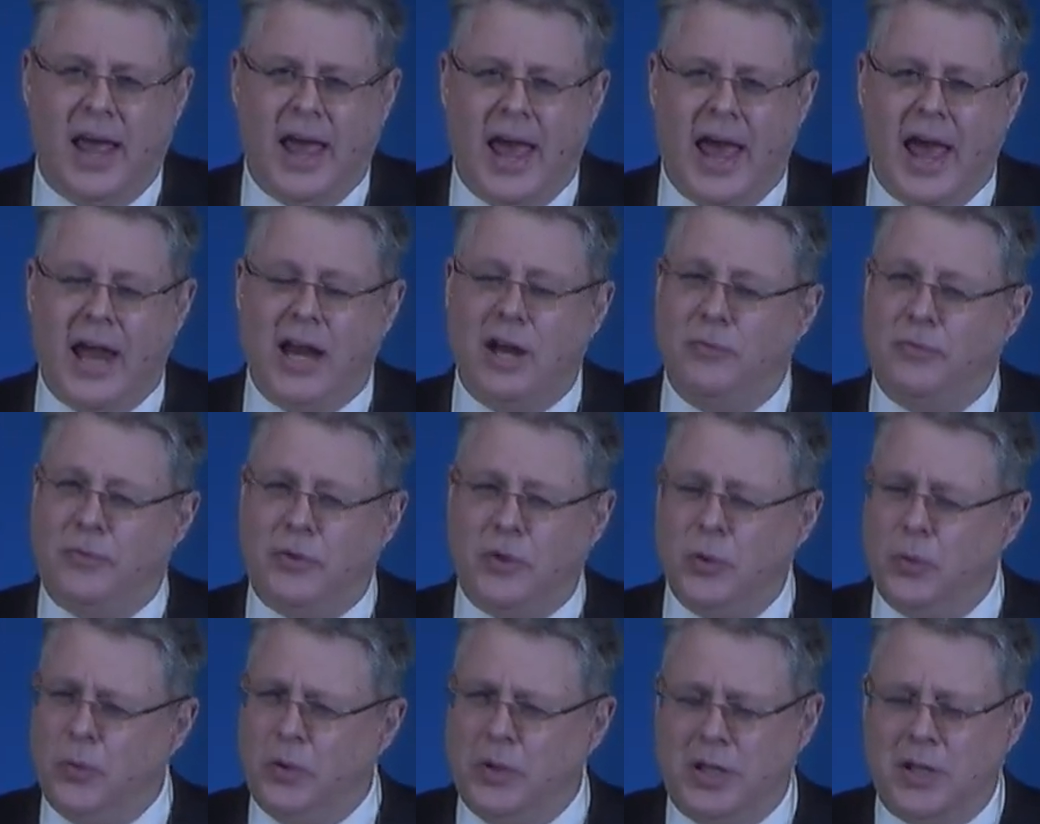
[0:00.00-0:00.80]
And if
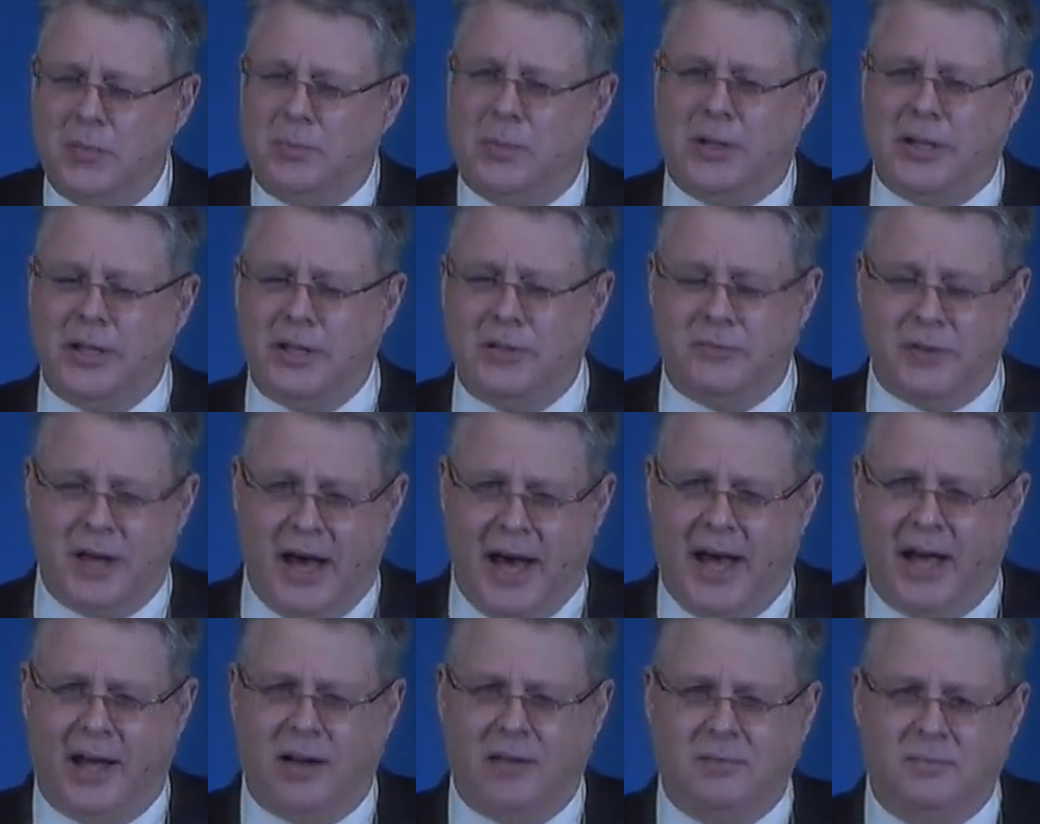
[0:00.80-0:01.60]
you really believe
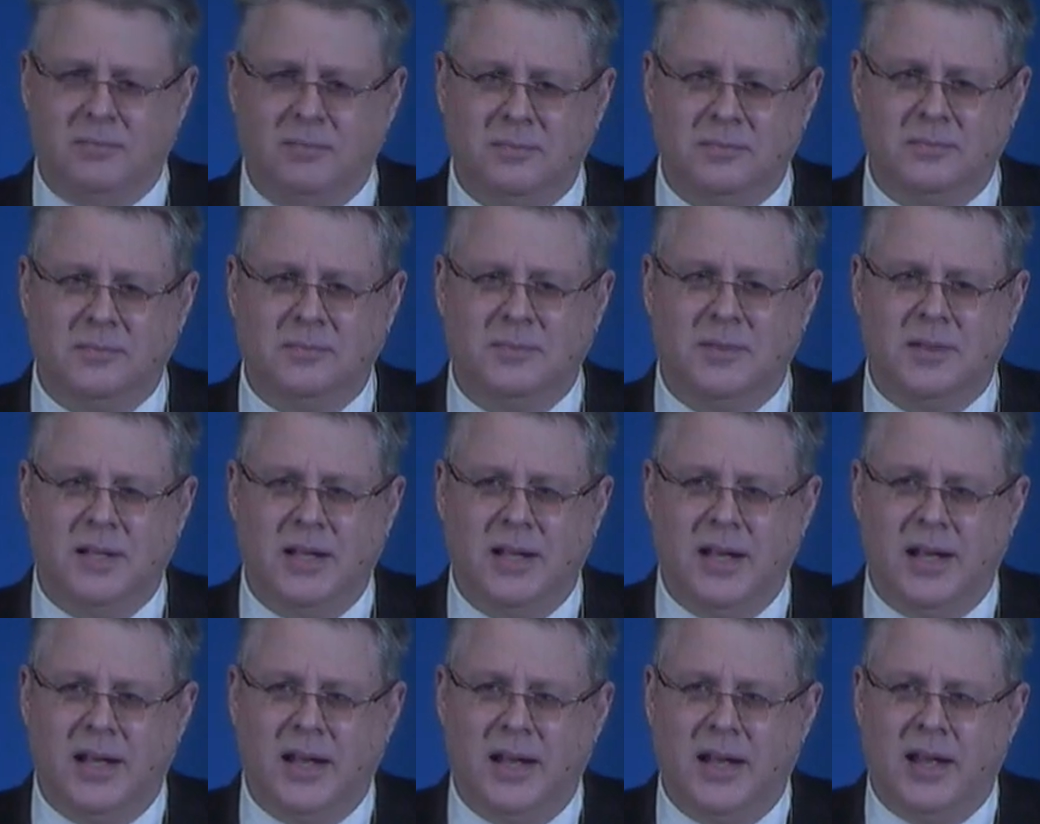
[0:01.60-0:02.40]
that,
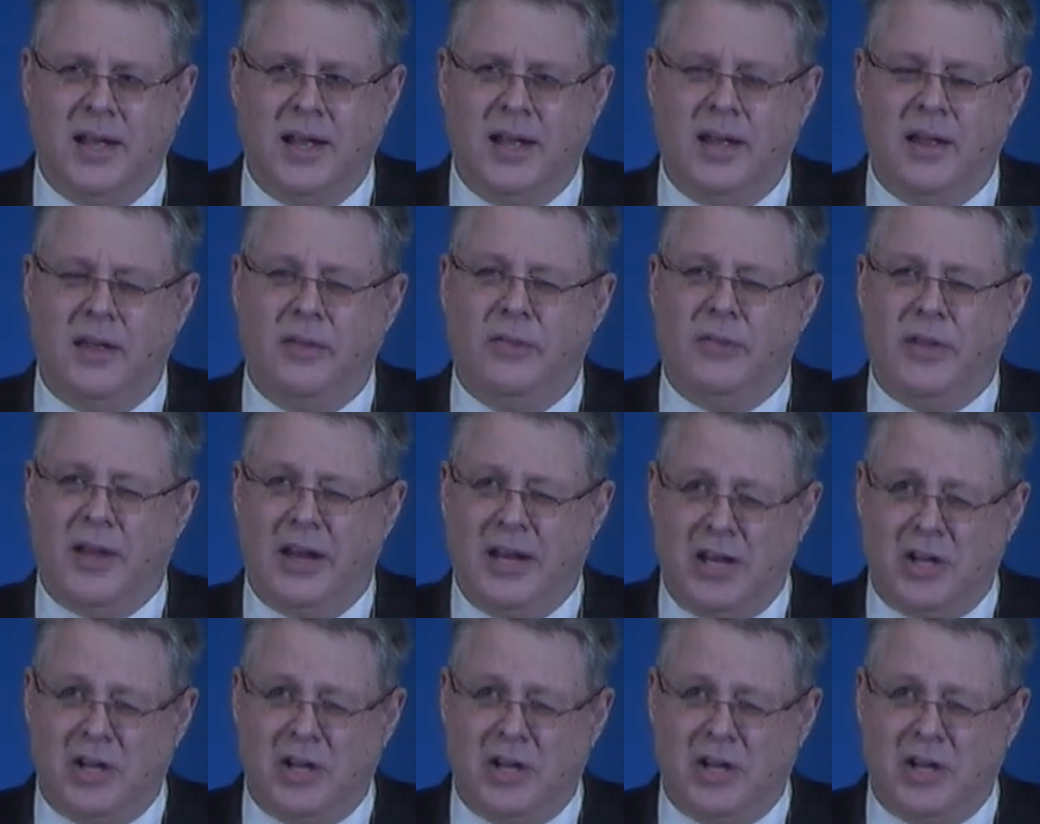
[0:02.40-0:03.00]
then